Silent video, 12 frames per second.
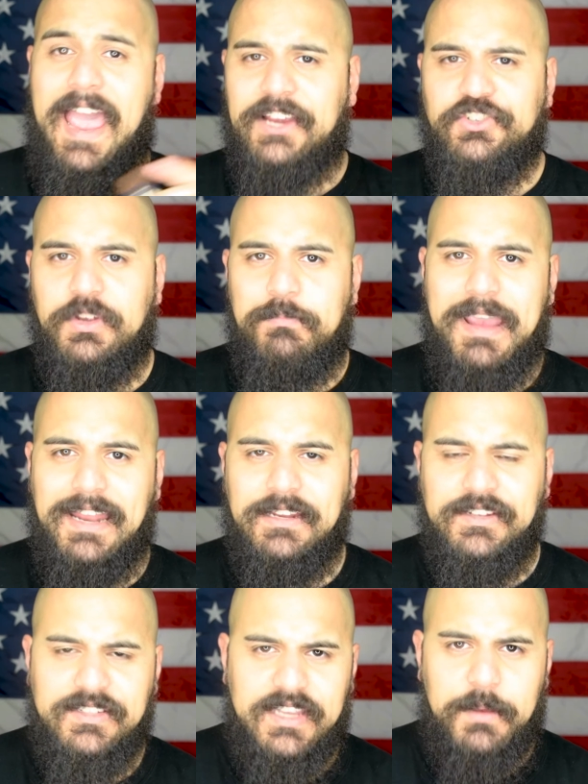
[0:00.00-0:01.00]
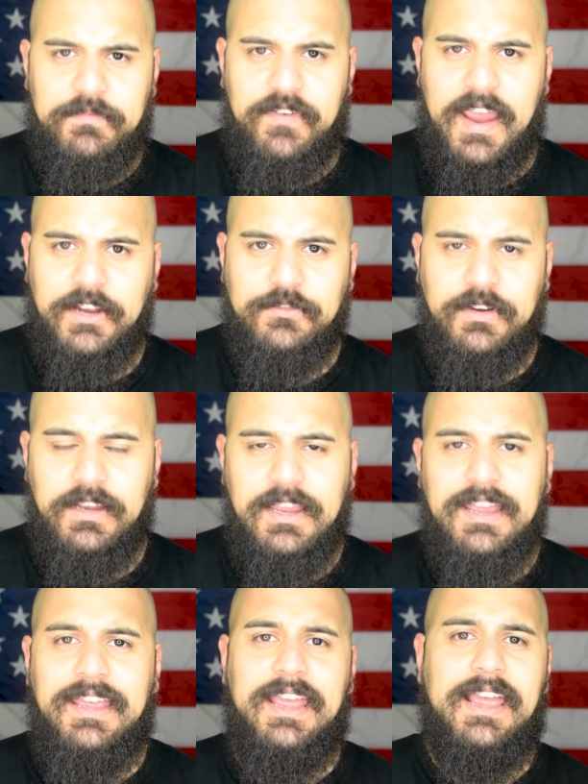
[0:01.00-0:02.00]
actually made in the same factory
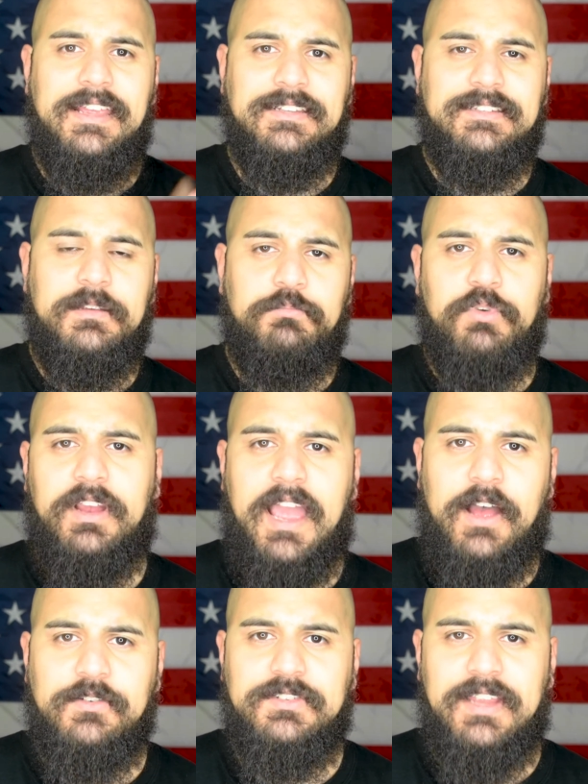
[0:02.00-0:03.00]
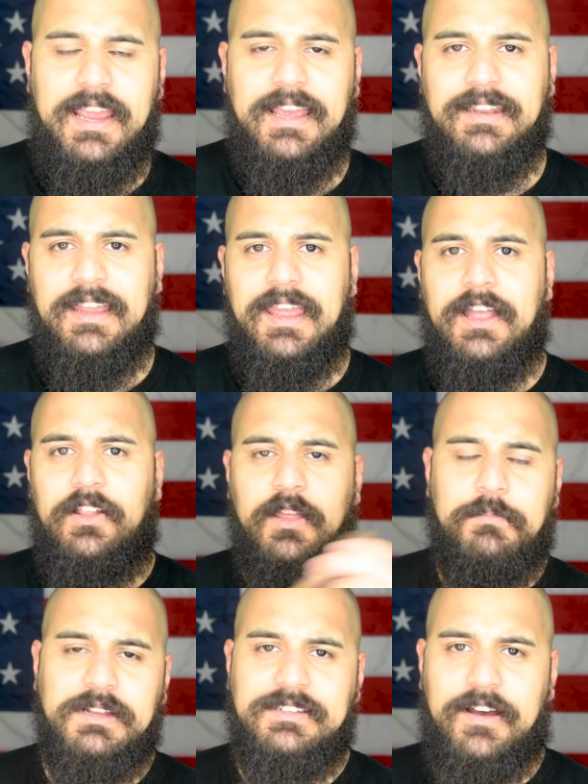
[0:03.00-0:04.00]
as Brickhouse and
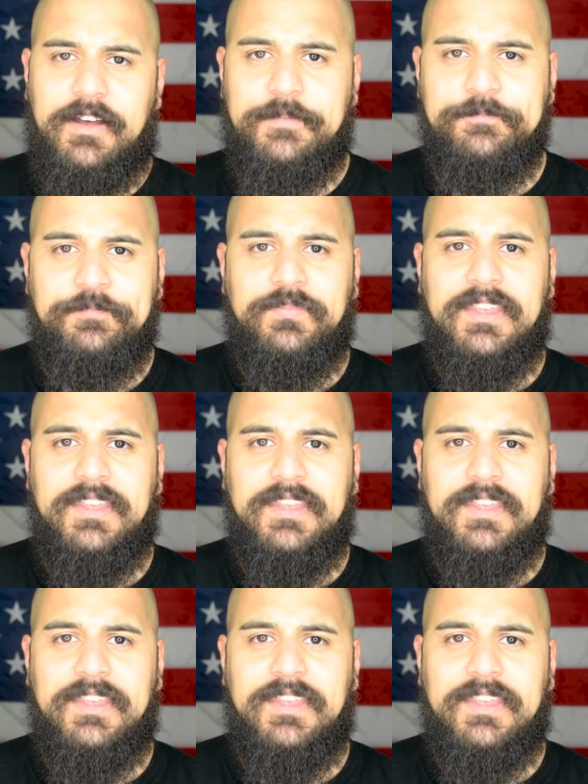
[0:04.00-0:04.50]
El Baton.